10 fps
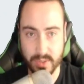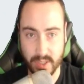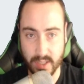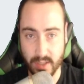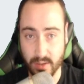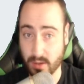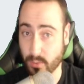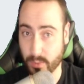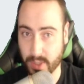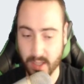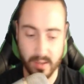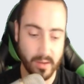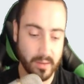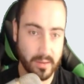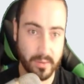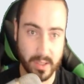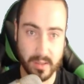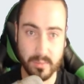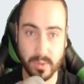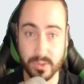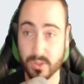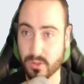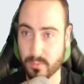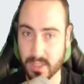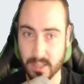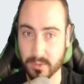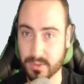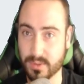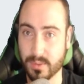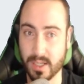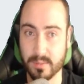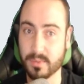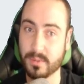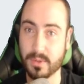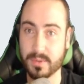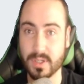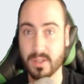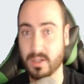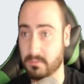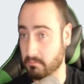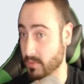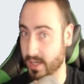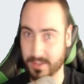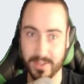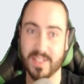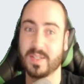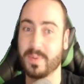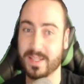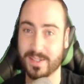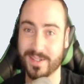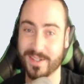in here. Oh, and we can. Okay, well, should you be able to add an emoji in there? I don't know, it depends on your